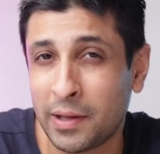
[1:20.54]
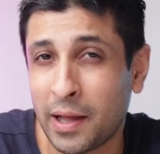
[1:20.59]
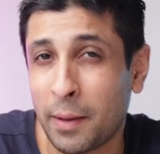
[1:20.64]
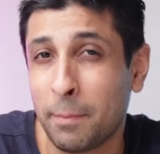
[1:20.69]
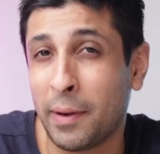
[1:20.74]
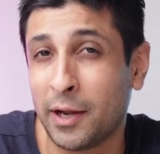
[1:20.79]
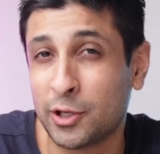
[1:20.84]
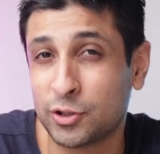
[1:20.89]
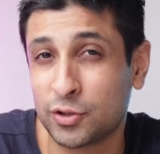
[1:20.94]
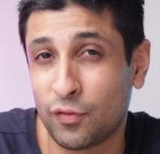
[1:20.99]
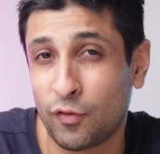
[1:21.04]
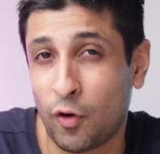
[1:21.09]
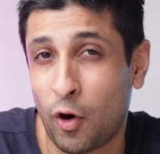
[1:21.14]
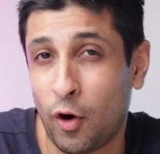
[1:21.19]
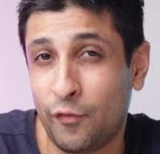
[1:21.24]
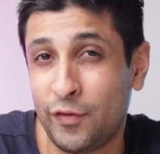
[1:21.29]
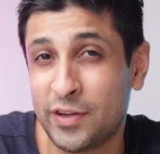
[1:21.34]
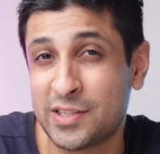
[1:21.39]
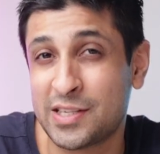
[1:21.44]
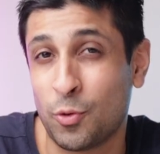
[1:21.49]
get Microsoft
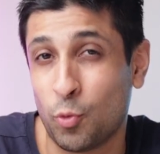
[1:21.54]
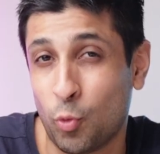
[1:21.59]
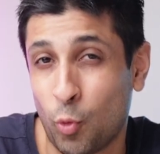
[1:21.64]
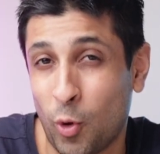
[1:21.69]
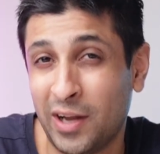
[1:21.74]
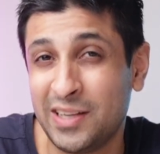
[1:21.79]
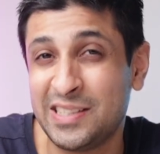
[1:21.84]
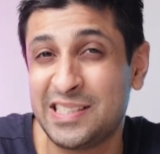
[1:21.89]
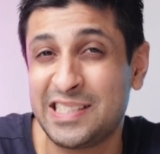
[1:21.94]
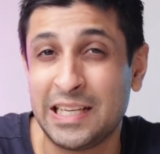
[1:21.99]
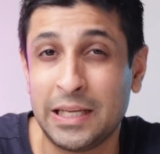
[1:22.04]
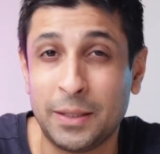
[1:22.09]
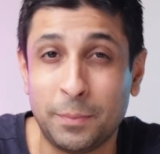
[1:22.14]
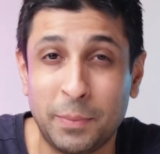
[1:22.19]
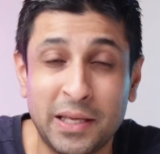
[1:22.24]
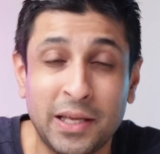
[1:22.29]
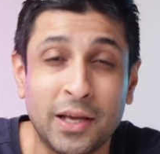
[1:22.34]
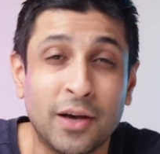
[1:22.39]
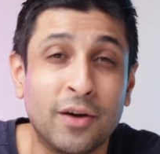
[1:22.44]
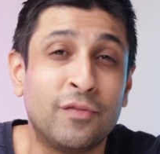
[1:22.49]
Office and 1
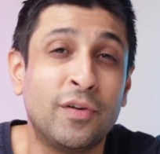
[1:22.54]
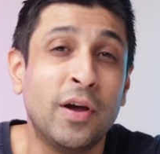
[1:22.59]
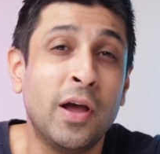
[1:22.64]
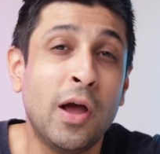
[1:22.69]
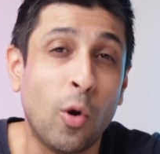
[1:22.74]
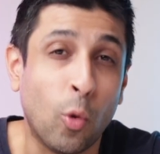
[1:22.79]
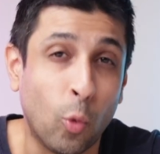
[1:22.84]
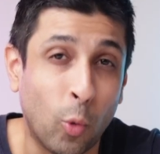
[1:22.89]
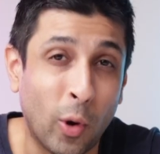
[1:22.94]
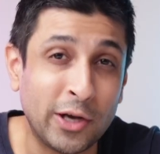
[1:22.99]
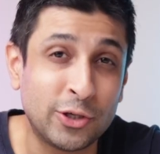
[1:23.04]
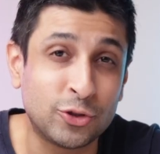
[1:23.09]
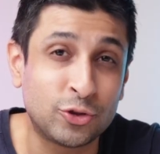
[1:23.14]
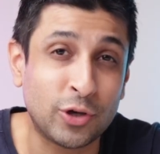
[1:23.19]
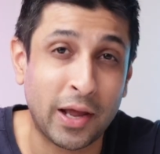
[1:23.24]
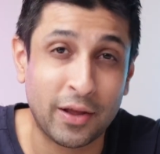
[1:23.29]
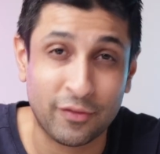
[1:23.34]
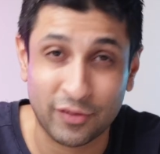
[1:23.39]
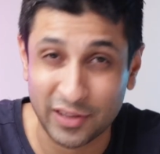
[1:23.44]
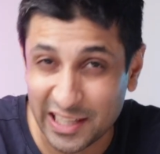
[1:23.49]
TB of
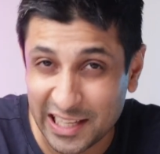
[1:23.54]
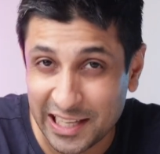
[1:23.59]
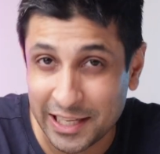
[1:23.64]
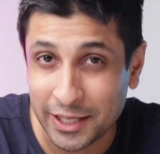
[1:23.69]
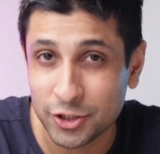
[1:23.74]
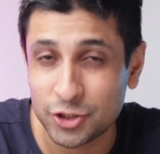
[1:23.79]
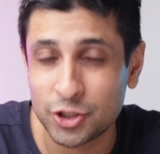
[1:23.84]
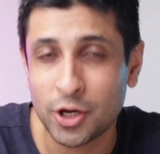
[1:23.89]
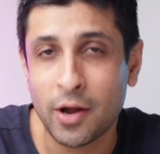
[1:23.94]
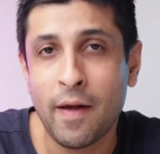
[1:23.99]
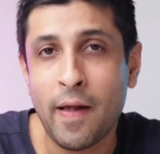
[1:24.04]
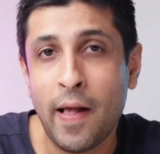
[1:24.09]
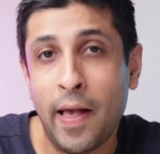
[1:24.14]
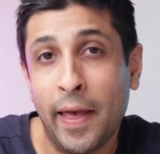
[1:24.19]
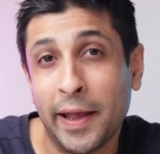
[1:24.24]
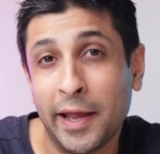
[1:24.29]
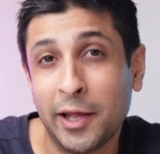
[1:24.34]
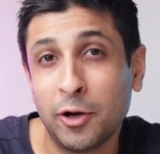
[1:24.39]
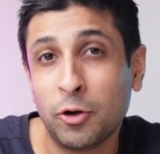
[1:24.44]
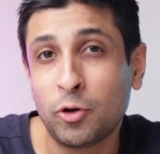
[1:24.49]
OneDrive each,
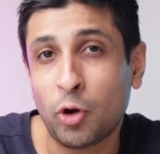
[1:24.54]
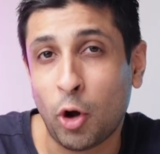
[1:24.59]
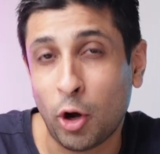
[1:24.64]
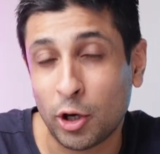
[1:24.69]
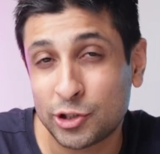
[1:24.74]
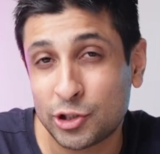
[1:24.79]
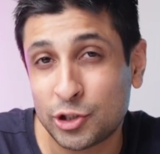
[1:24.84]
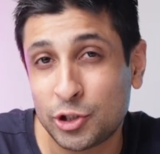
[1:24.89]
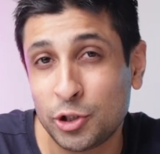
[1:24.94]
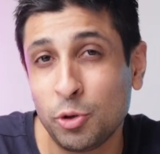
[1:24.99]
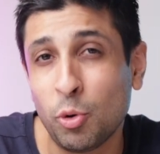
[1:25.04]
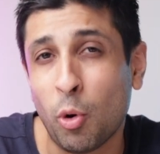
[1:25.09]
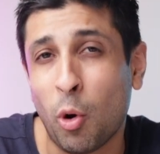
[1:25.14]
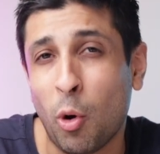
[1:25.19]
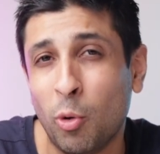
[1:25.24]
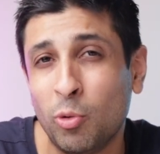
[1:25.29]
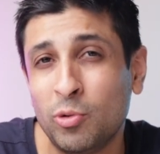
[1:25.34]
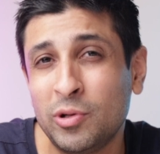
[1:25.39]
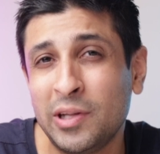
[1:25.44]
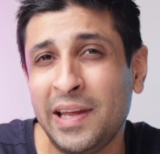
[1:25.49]
it'll cost you
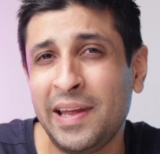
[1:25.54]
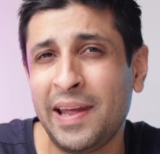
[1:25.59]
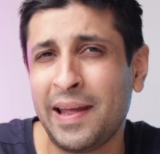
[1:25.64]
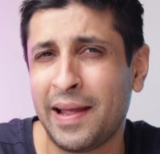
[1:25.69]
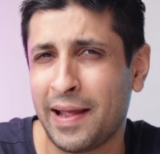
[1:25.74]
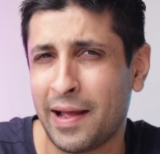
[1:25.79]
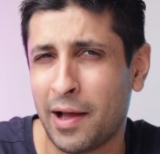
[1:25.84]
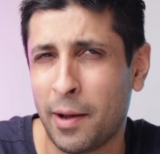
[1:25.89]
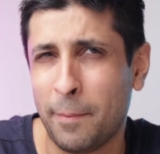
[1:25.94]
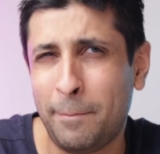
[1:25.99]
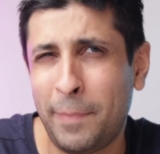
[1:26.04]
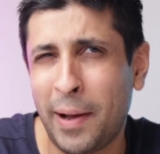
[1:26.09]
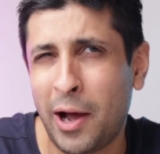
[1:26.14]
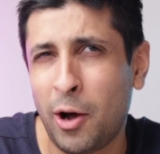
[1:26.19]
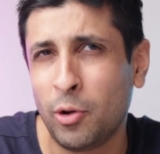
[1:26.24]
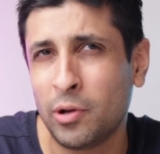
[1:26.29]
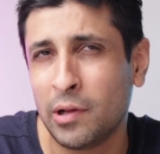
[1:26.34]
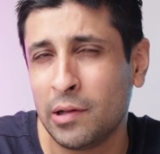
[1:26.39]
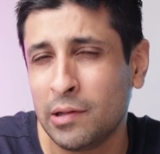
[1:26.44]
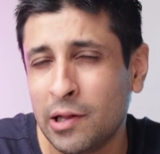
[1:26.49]
only
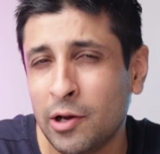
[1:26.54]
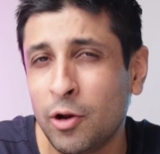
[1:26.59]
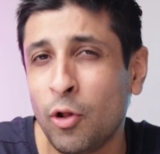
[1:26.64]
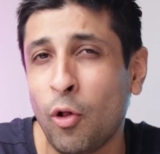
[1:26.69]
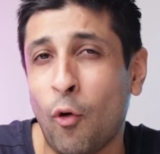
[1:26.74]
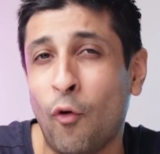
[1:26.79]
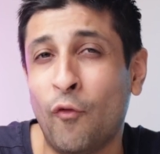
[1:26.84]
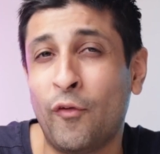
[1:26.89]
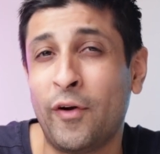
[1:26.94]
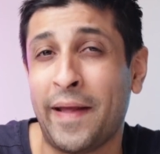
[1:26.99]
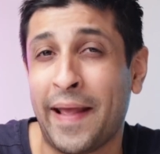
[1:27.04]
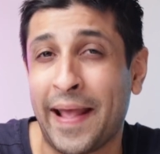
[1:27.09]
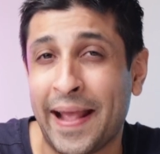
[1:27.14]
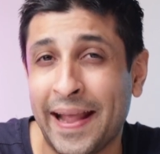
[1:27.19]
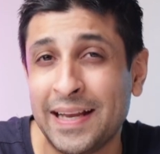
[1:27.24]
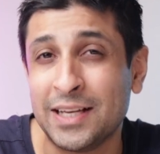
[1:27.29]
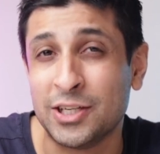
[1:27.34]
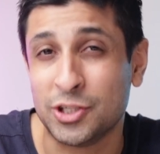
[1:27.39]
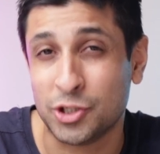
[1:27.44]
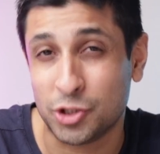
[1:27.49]
about a little over
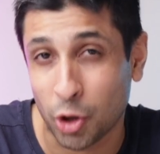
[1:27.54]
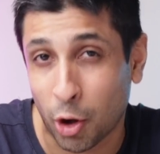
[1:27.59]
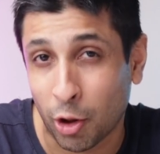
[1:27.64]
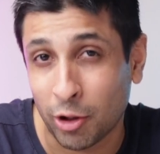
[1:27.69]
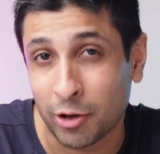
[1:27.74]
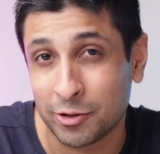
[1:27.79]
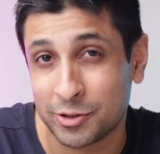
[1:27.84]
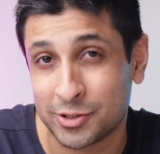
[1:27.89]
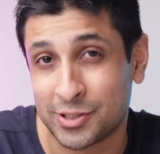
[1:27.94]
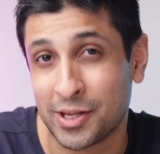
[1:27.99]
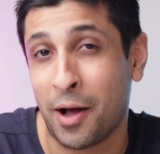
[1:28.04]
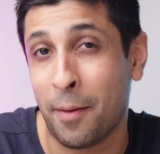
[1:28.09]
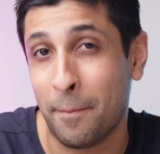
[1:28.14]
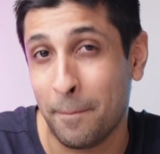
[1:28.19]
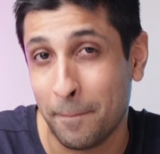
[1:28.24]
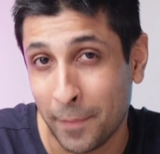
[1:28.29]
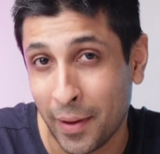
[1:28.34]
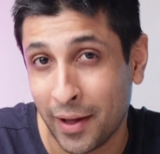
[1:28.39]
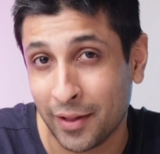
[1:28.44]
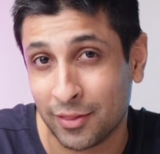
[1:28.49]
$8 a
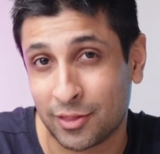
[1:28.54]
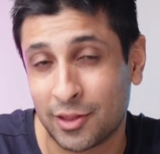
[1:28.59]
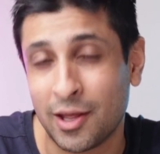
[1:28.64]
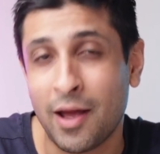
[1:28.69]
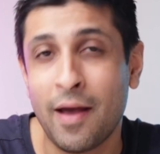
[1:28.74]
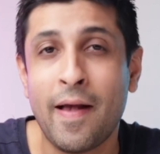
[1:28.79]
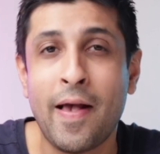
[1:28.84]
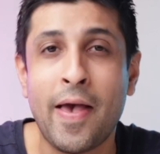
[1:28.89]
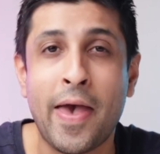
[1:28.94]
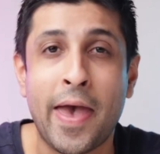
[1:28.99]
month.